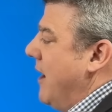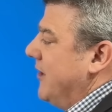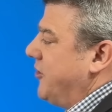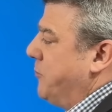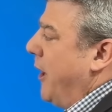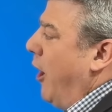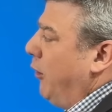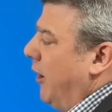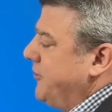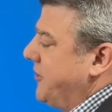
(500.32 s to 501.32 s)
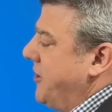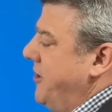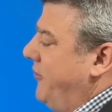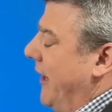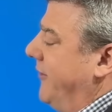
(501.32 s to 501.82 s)
So as we go closer to
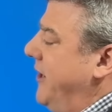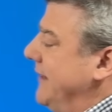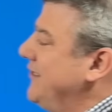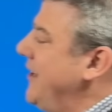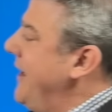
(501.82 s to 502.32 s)
New Zealand, you can see,